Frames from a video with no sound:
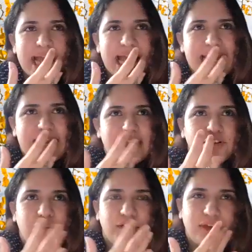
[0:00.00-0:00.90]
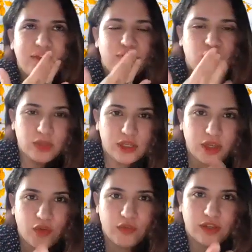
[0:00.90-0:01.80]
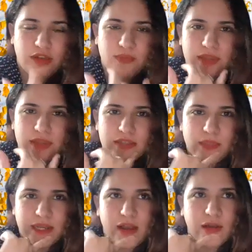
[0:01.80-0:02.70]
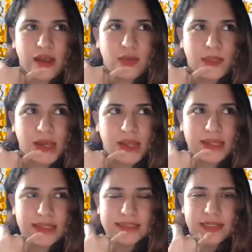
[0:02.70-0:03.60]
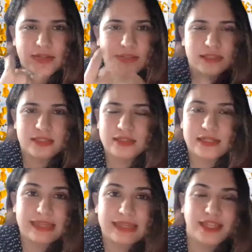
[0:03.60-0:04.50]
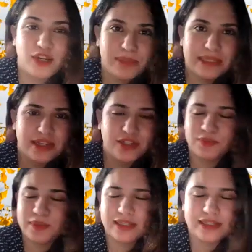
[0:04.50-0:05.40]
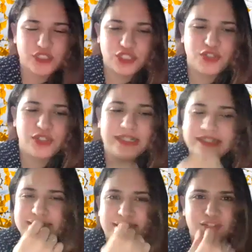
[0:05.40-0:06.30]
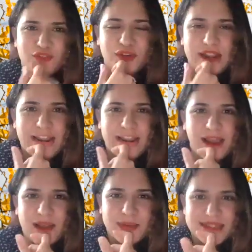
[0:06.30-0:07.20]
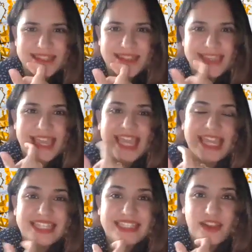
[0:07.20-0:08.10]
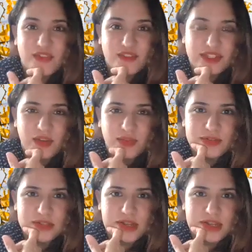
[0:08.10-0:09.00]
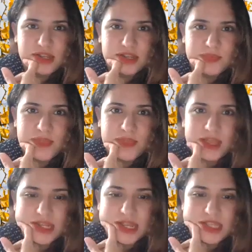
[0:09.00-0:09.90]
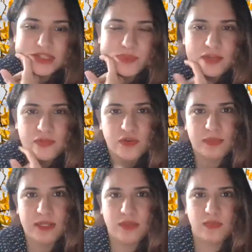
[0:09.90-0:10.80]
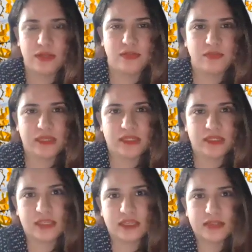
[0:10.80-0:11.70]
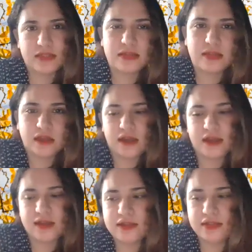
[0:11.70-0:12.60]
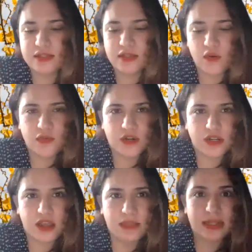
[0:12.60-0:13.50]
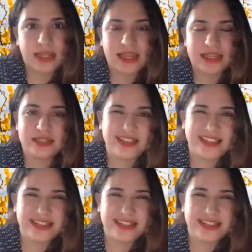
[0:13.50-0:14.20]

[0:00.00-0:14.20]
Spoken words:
and I don't know if I fully overcome this, but I'll be honest. I know this isn't like a therapy session, but let's just treat it as such for right now. I would say self-doubt. That has been for me one of the biggest things to overcome. And like I said,